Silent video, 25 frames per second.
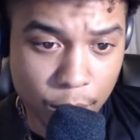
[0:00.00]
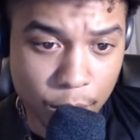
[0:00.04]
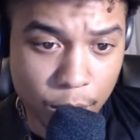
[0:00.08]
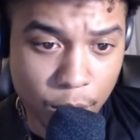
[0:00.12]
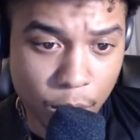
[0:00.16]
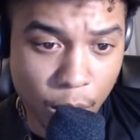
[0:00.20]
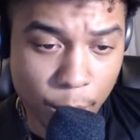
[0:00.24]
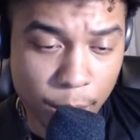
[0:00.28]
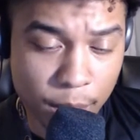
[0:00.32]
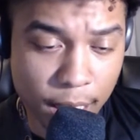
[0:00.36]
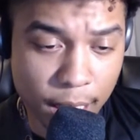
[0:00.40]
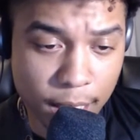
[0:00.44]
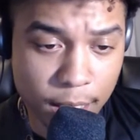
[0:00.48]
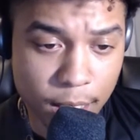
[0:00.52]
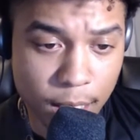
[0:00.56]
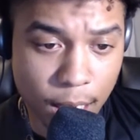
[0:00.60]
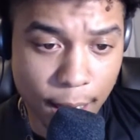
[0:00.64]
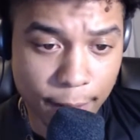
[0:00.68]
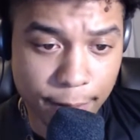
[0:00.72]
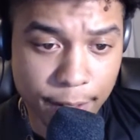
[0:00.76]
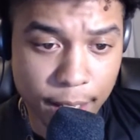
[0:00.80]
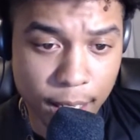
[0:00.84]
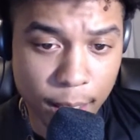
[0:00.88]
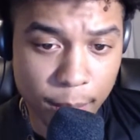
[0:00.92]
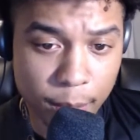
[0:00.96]
So I want to ask y'all,
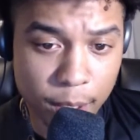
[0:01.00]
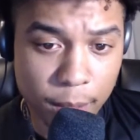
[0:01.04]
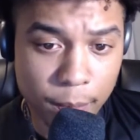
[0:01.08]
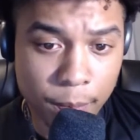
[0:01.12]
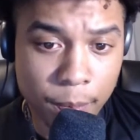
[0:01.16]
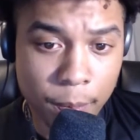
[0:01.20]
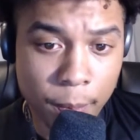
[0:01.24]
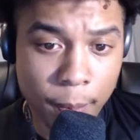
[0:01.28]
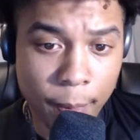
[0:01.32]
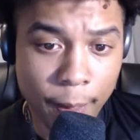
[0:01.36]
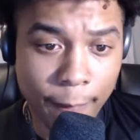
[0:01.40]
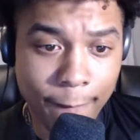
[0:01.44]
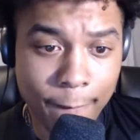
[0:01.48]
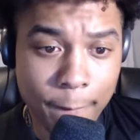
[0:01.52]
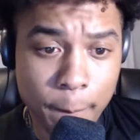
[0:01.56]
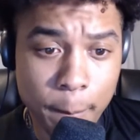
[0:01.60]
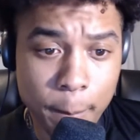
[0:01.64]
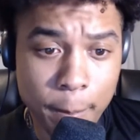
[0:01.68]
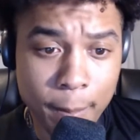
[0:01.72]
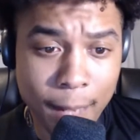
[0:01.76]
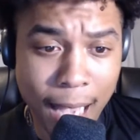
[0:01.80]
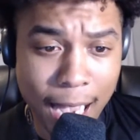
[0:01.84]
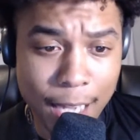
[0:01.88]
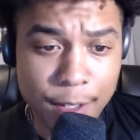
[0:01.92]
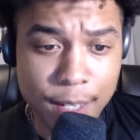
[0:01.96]
family,
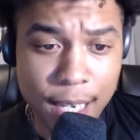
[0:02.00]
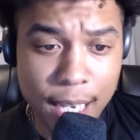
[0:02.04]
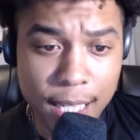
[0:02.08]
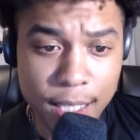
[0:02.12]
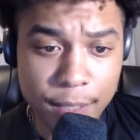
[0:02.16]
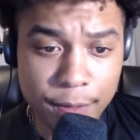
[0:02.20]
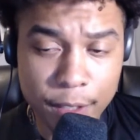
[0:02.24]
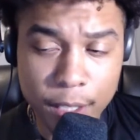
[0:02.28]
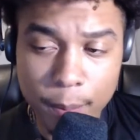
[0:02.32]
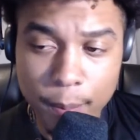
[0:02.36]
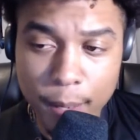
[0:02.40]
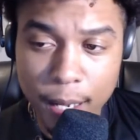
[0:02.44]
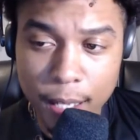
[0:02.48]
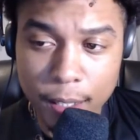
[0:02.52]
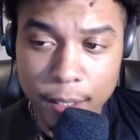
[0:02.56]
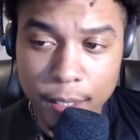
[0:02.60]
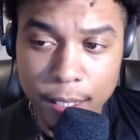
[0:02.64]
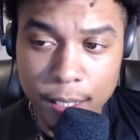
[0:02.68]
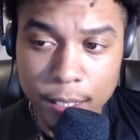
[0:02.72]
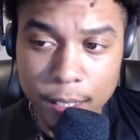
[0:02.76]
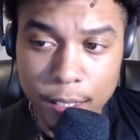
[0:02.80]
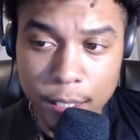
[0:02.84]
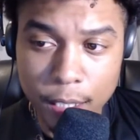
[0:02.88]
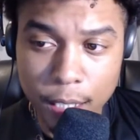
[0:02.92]
how do you guys feel about this?